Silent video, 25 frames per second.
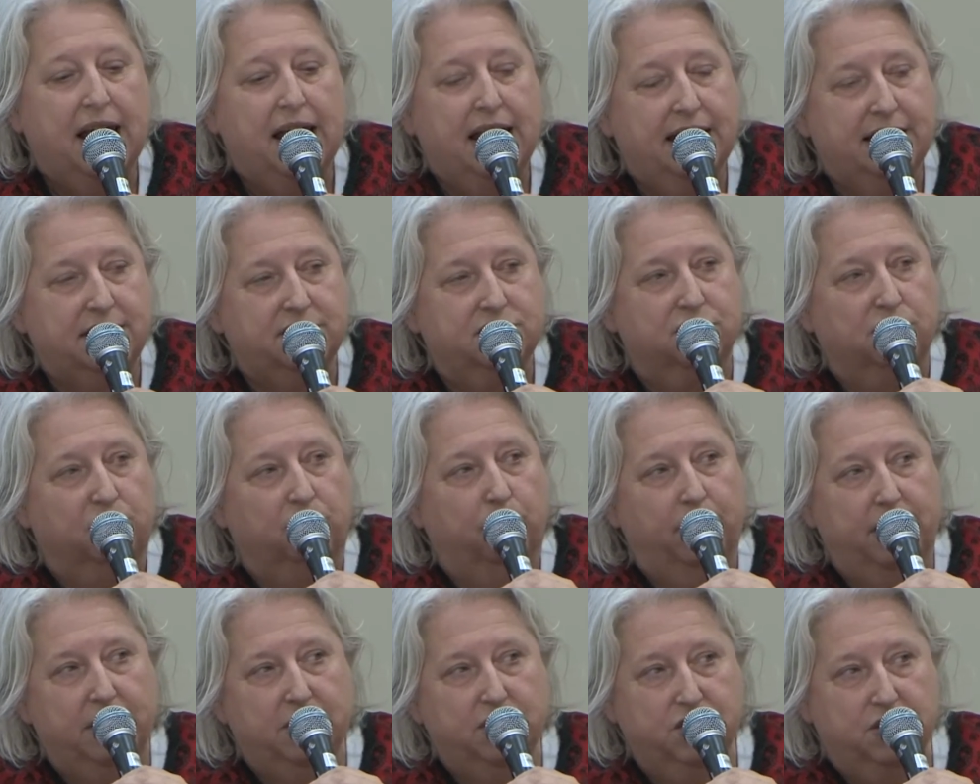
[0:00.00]
And the
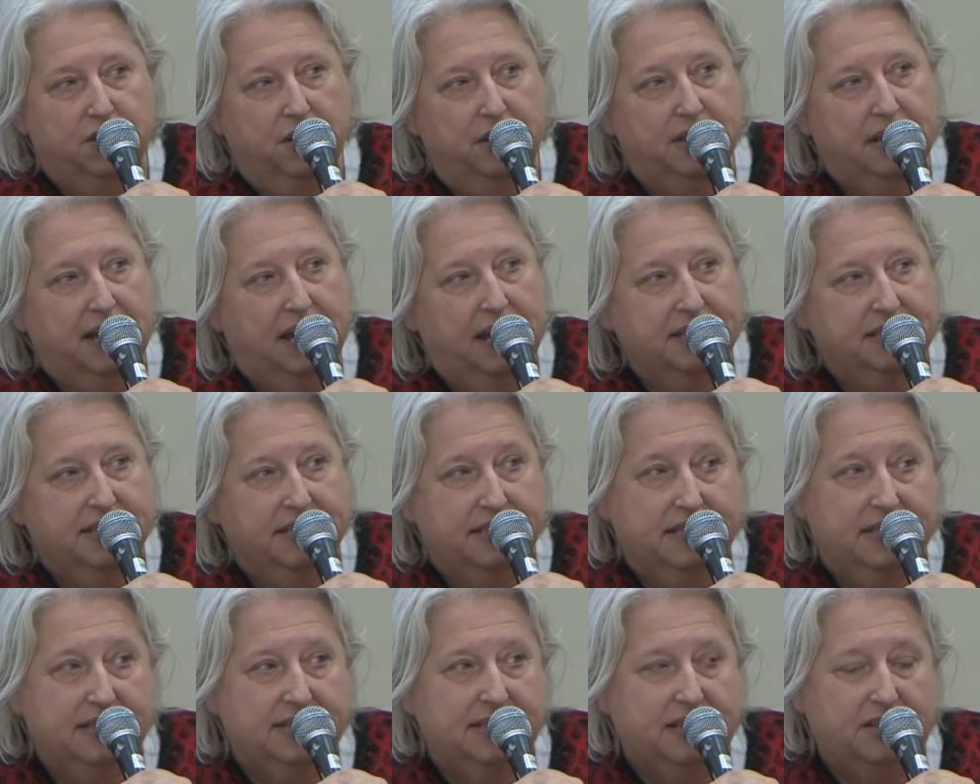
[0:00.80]
question, as
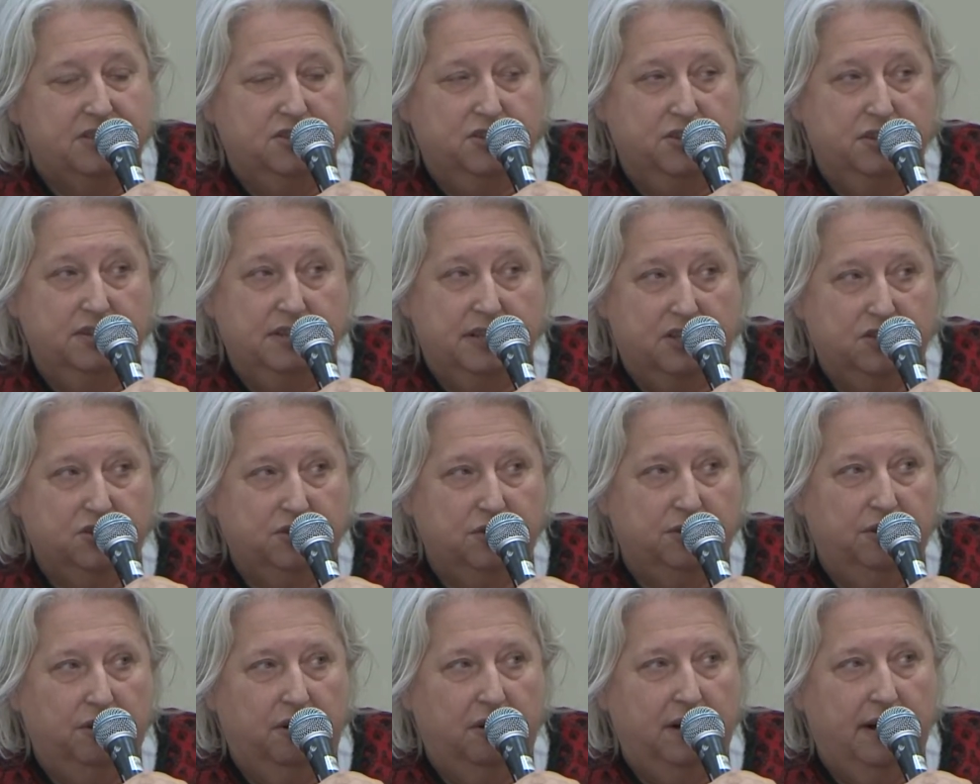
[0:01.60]
it is at the
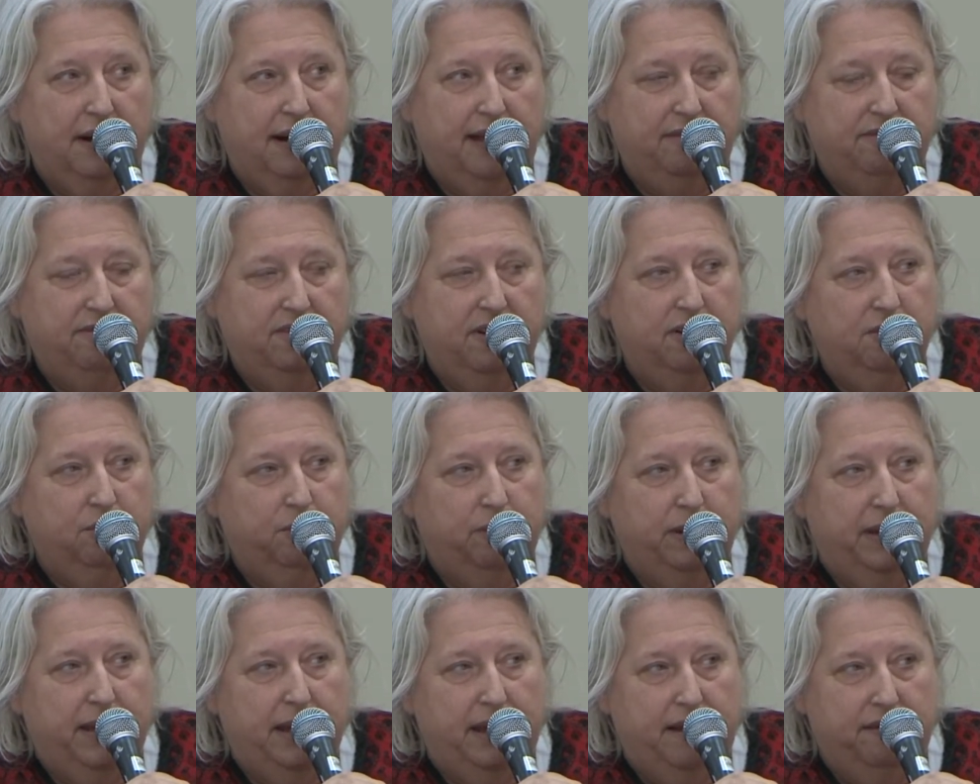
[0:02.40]
national level,
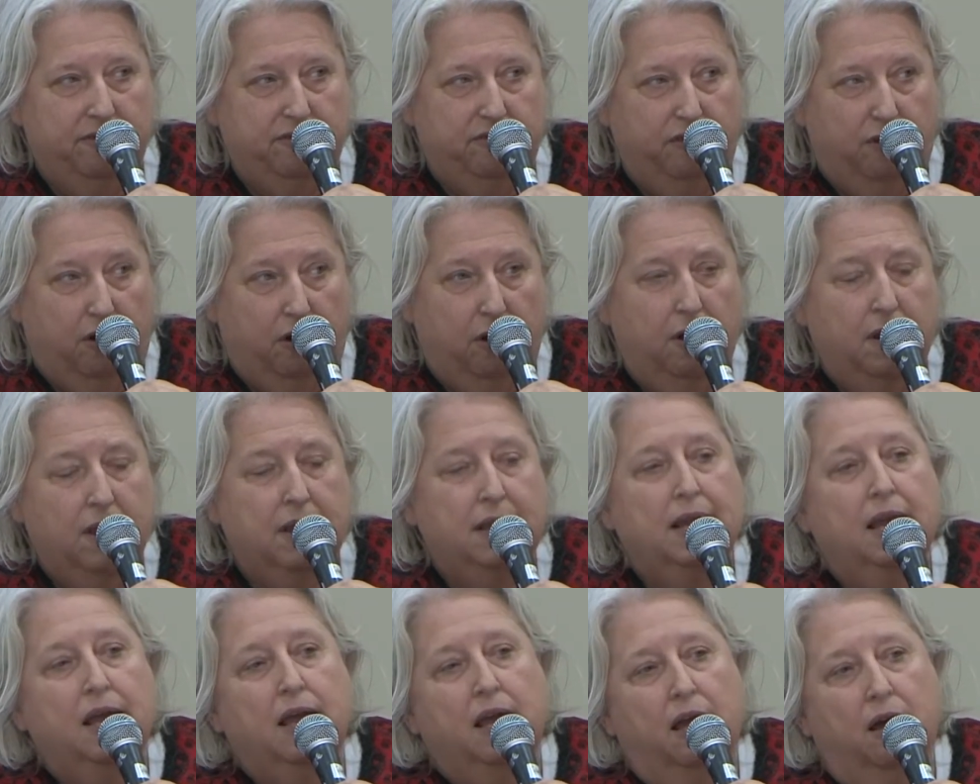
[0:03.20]
we have
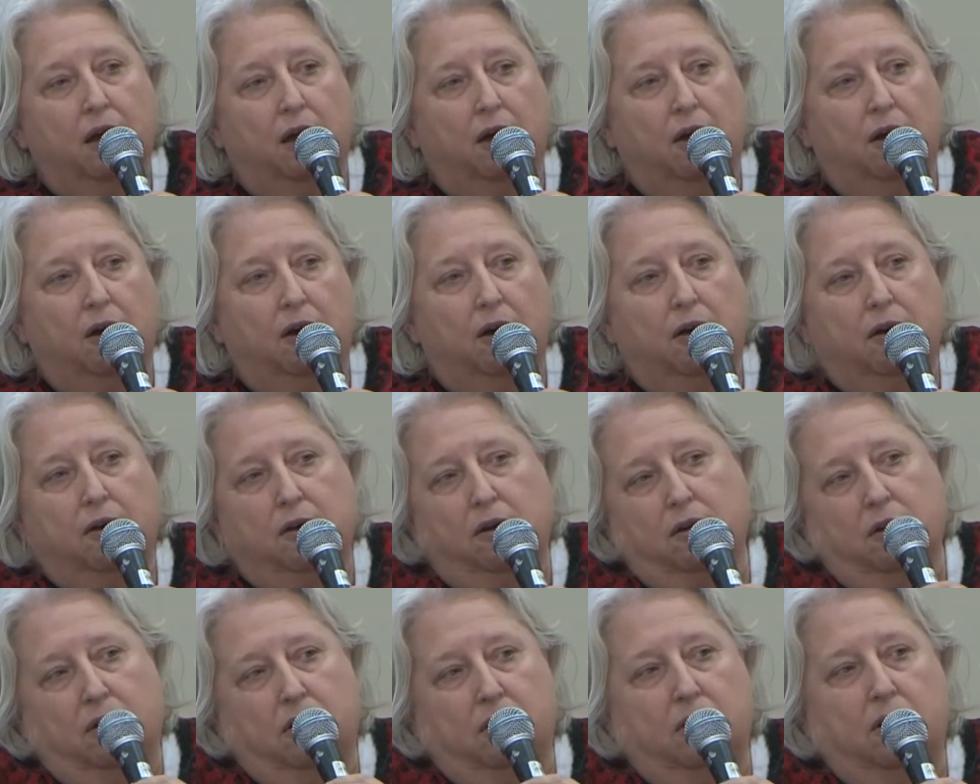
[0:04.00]

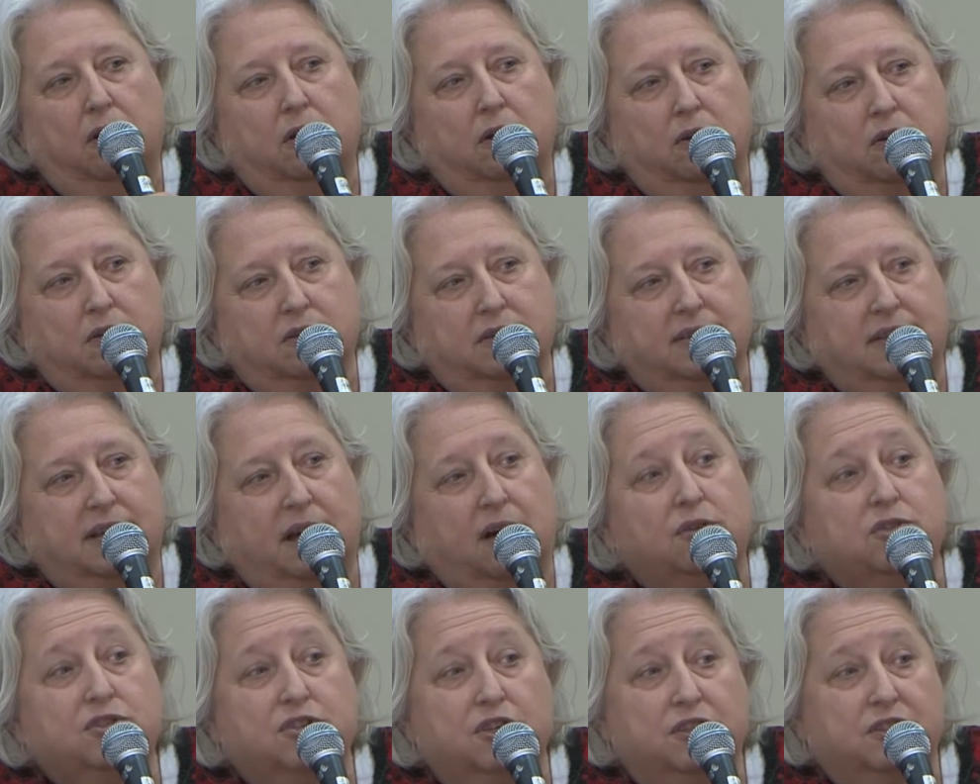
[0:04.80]

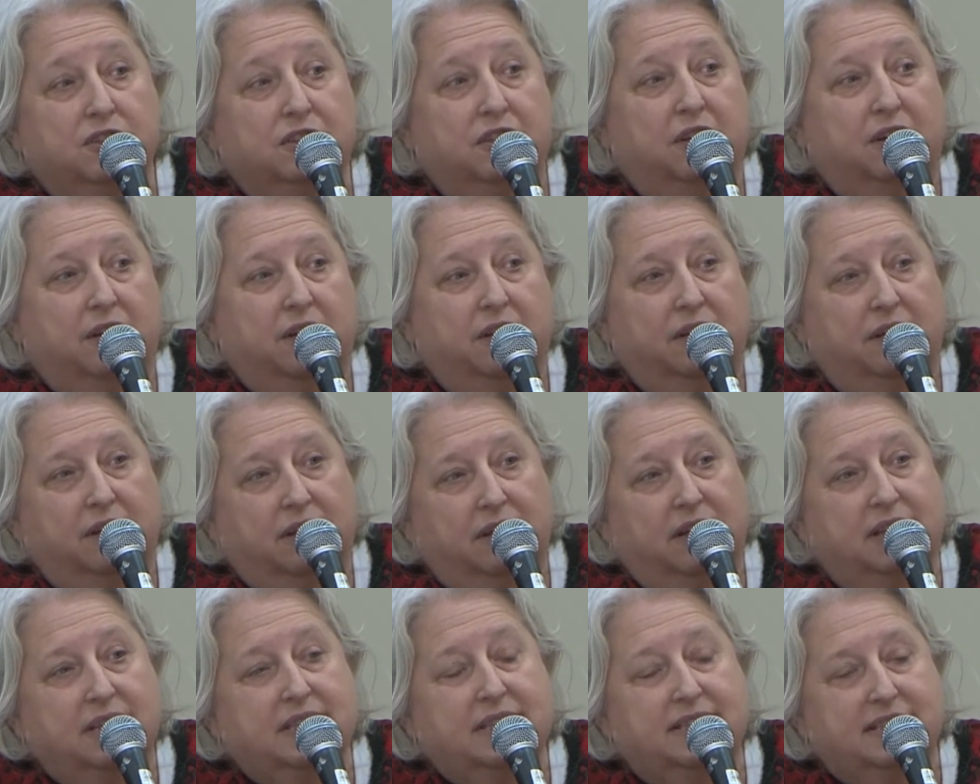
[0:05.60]
1,000
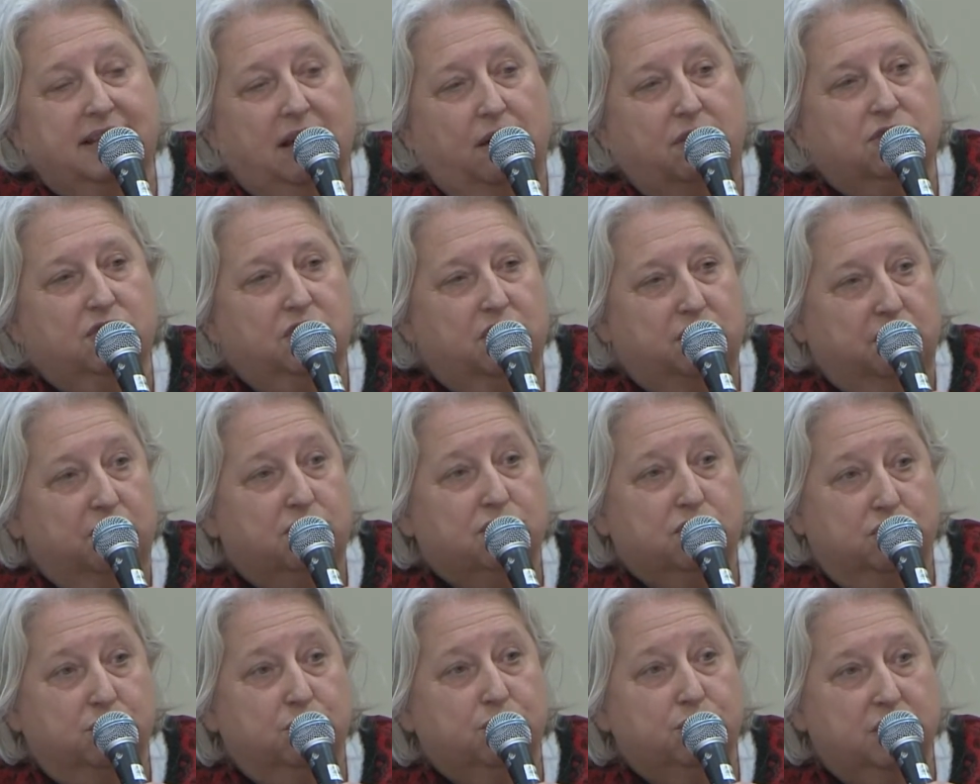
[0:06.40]
and thousands of
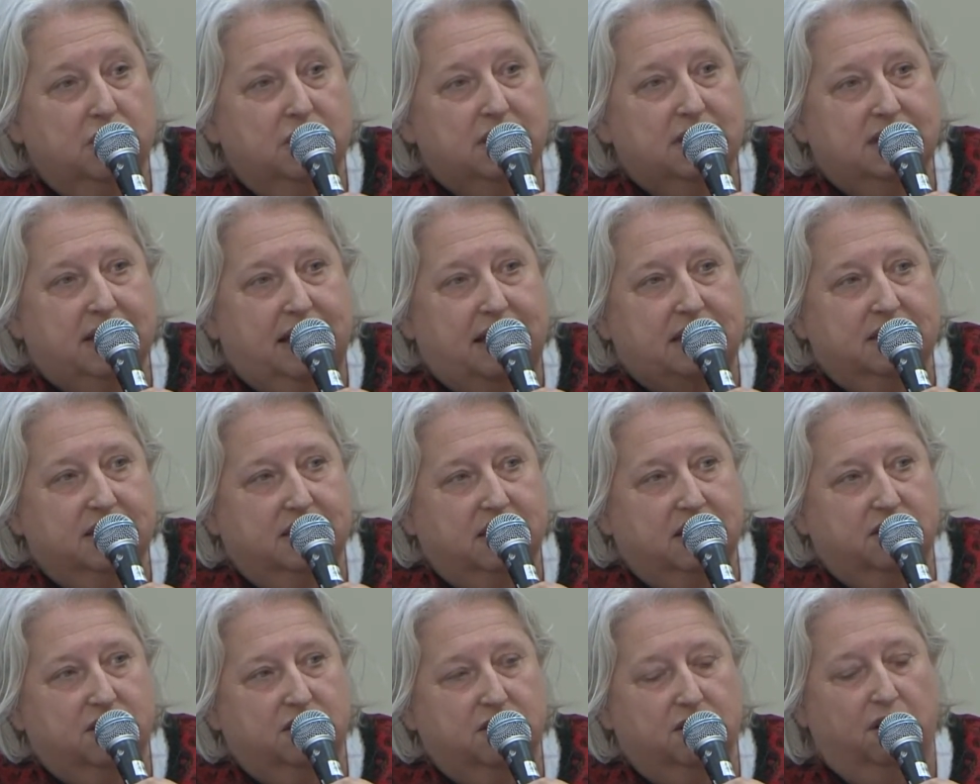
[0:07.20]
students at
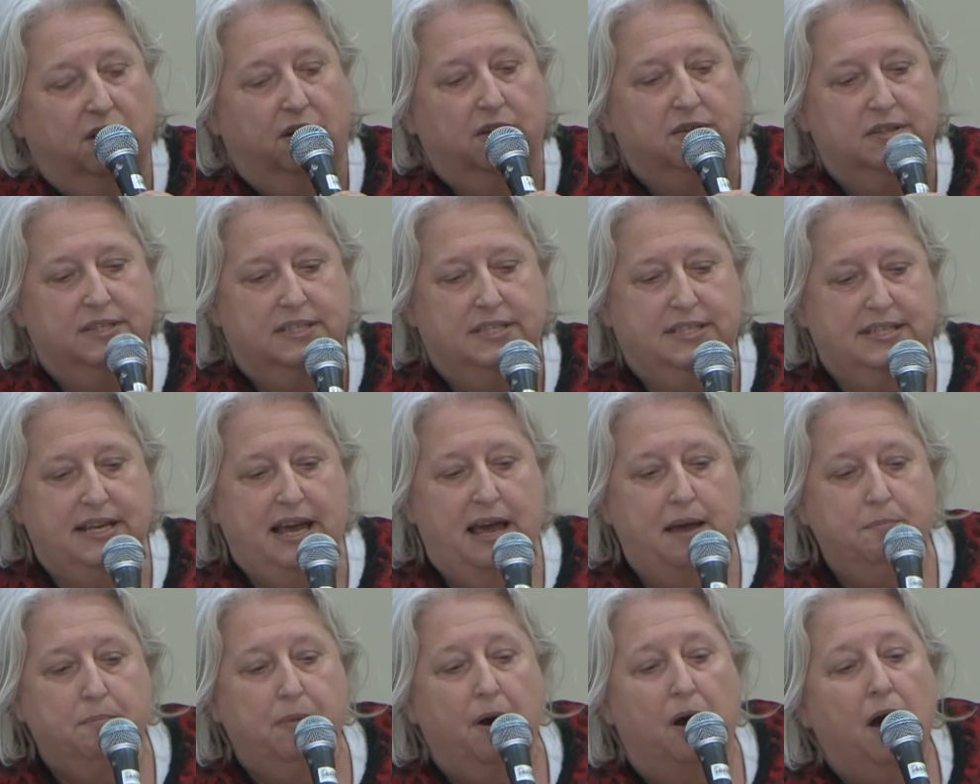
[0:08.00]
this second
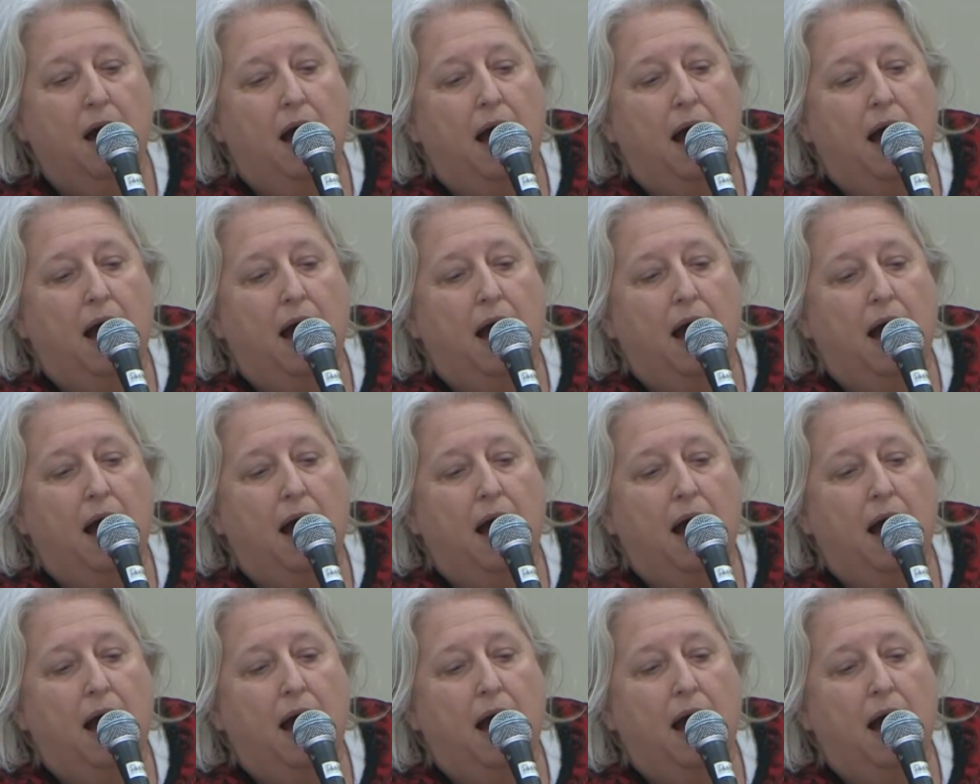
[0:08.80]
step,